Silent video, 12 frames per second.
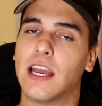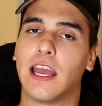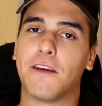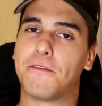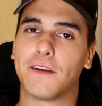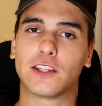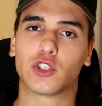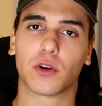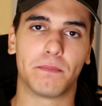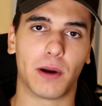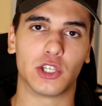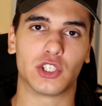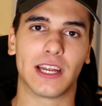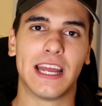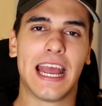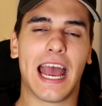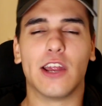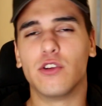it fits your budget,
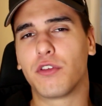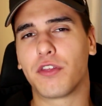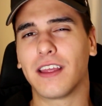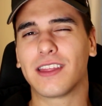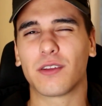and you think